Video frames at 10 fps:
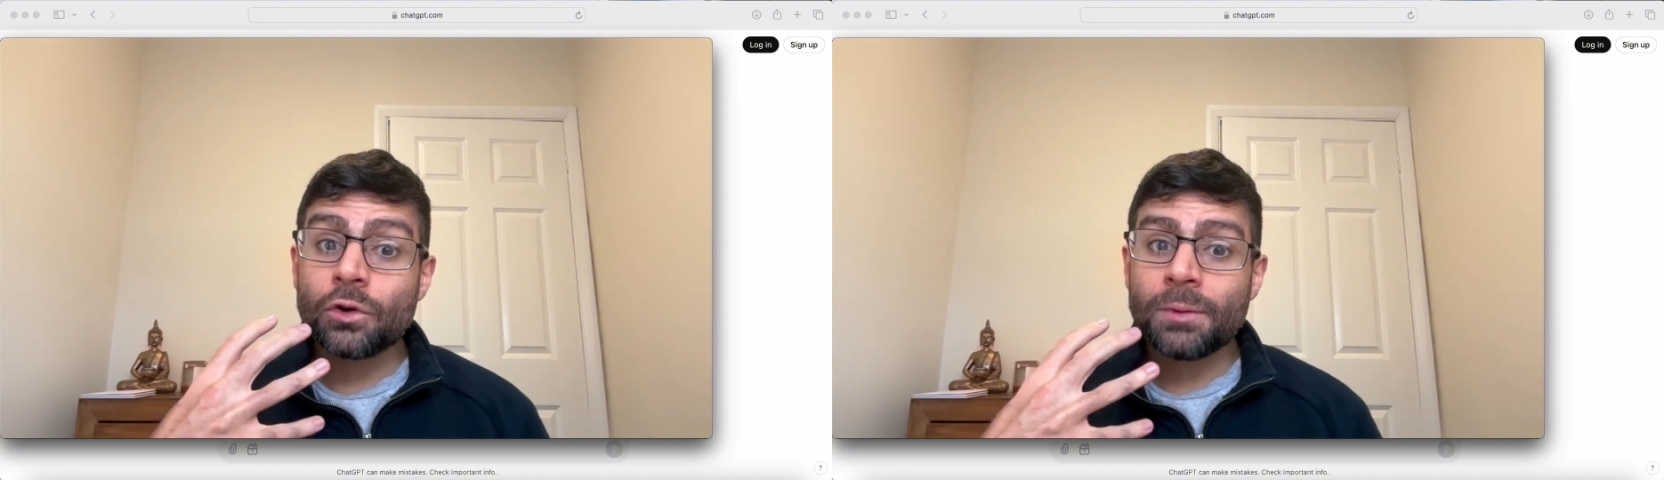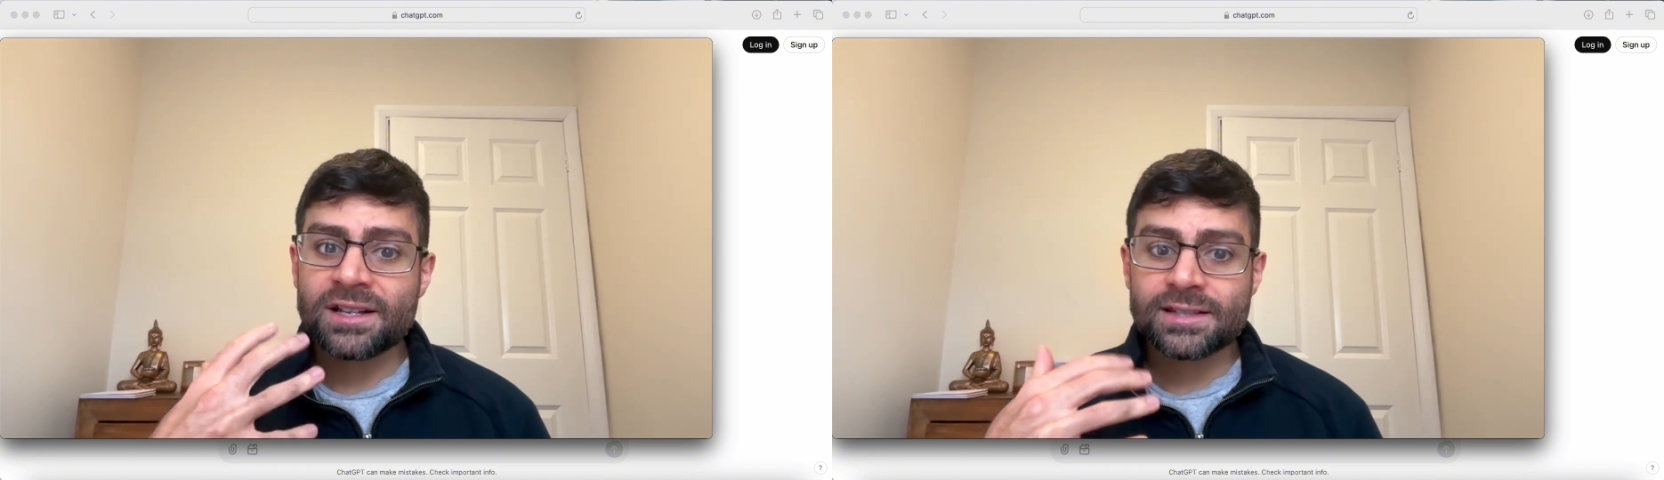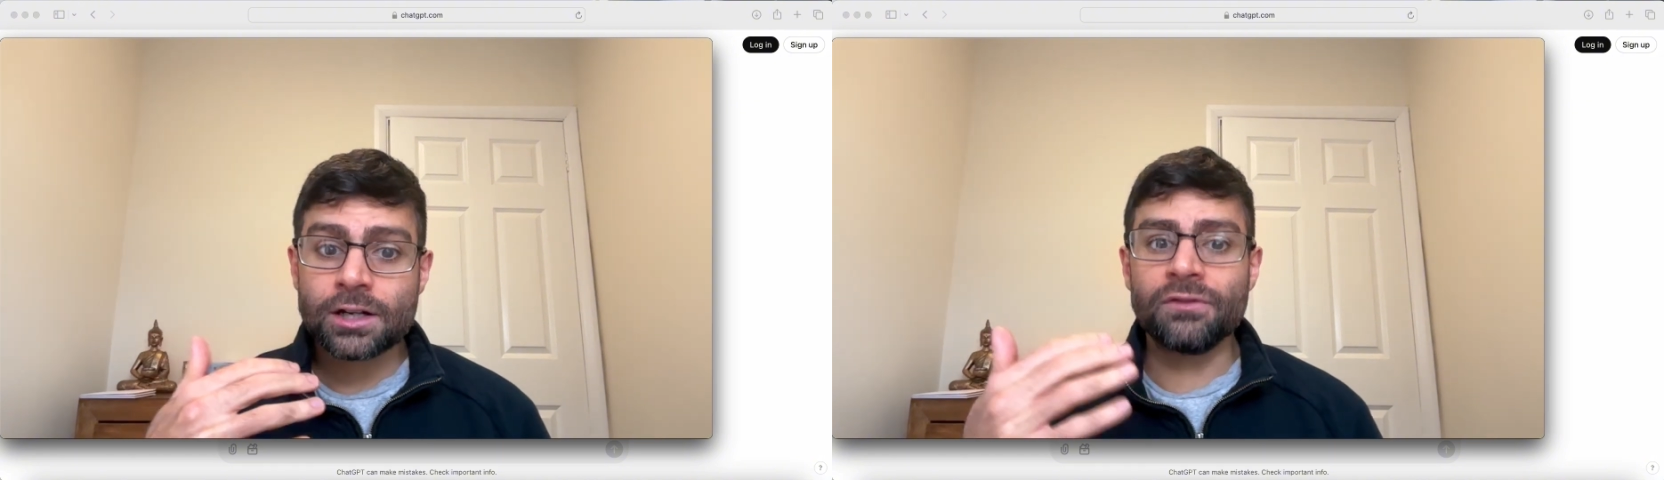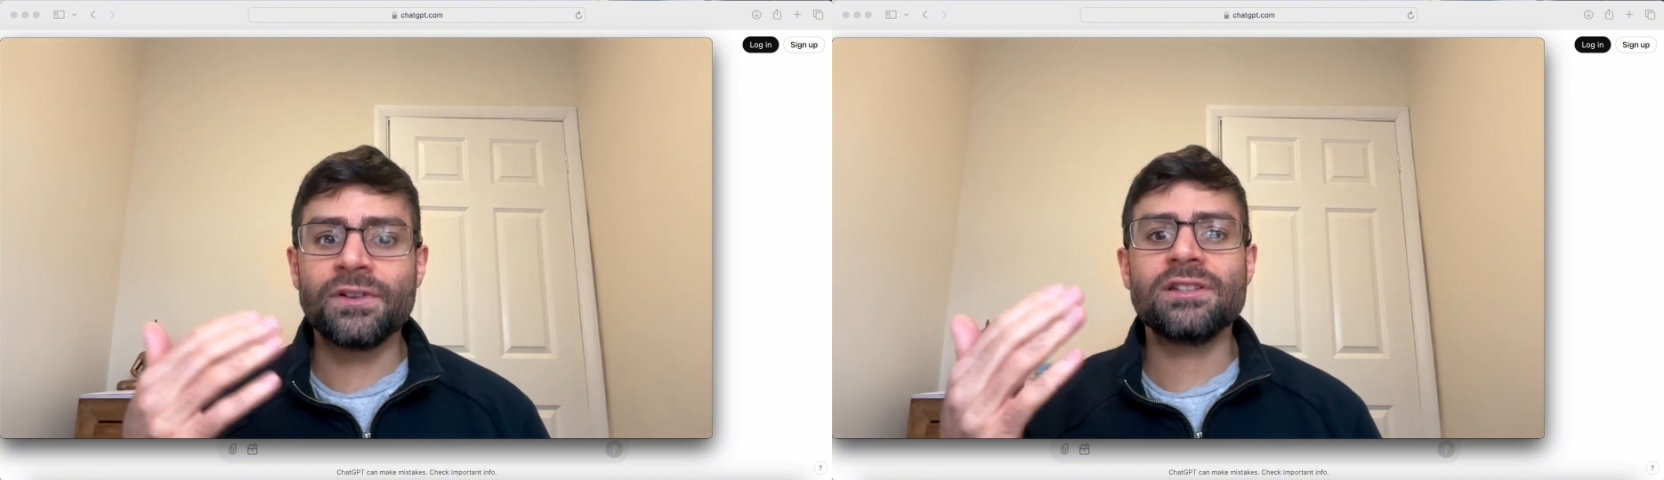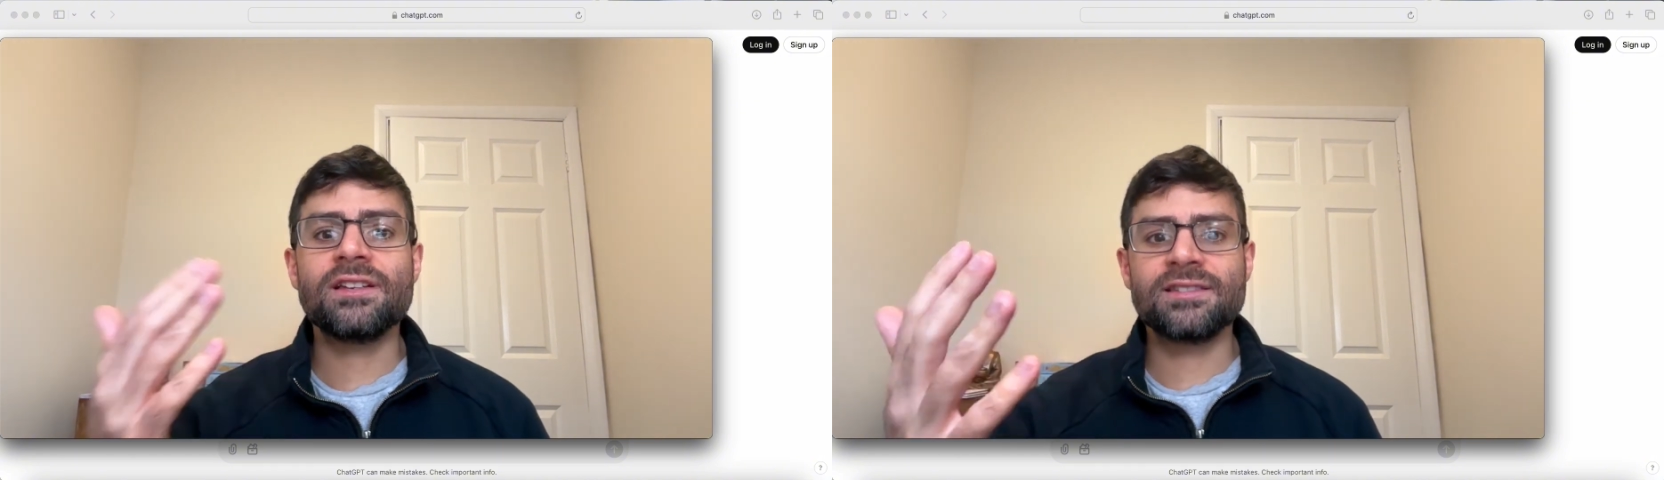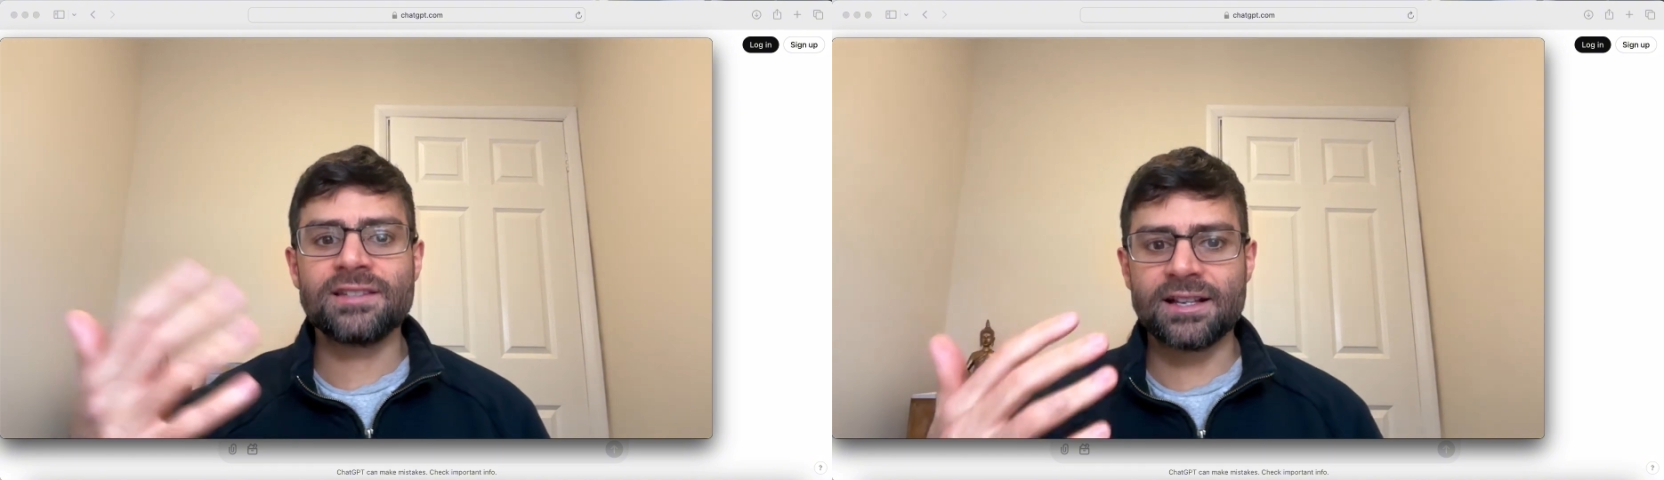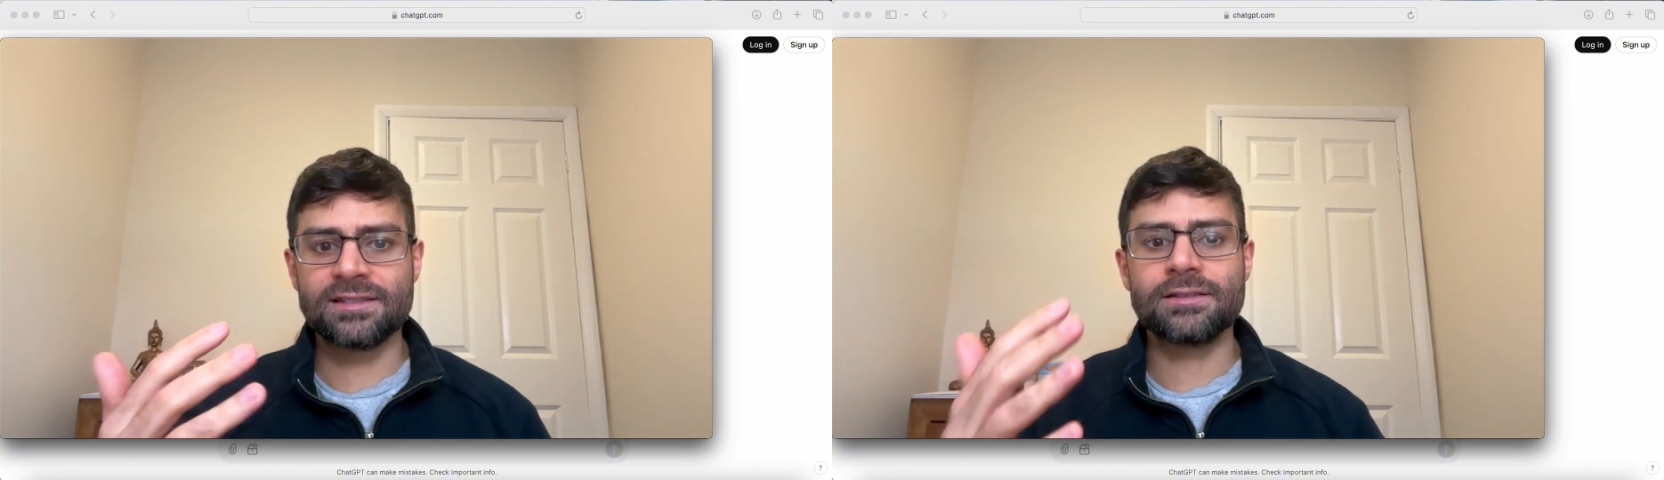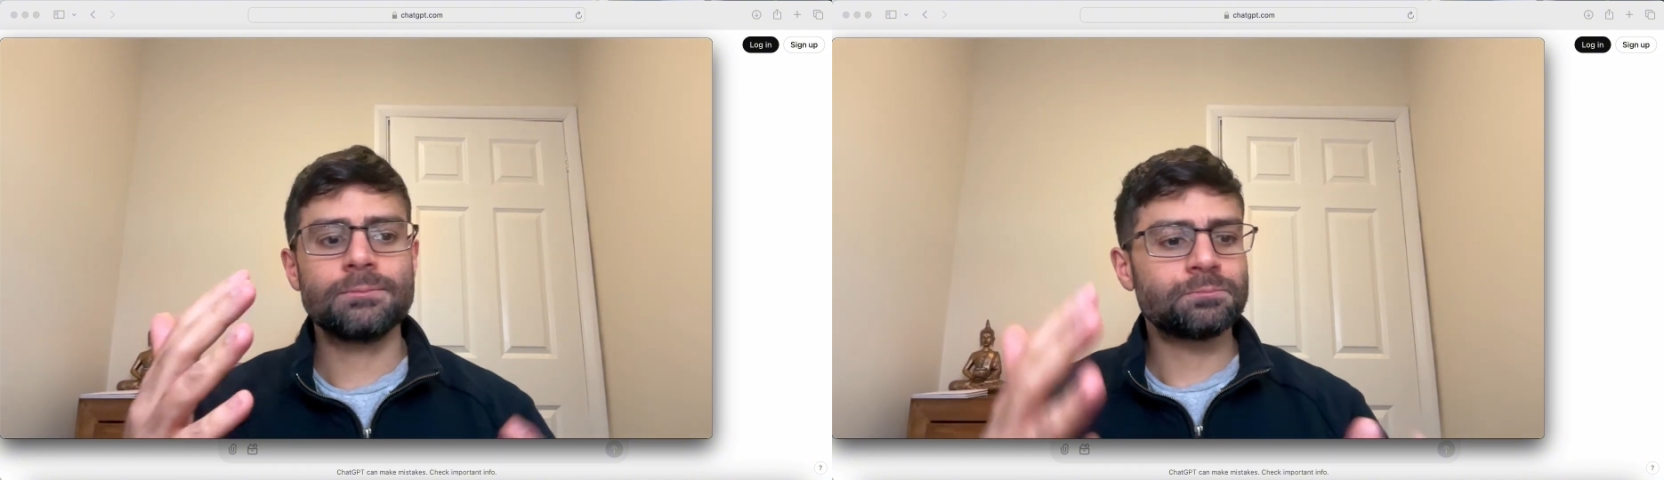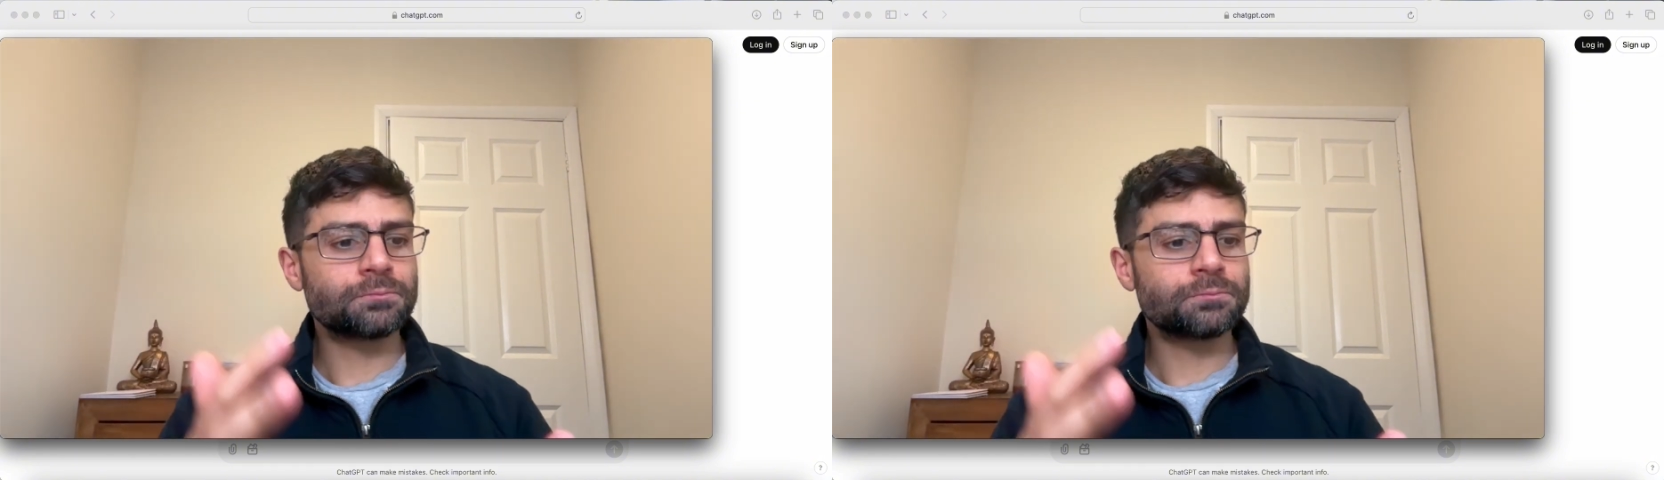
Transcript: myself and assess,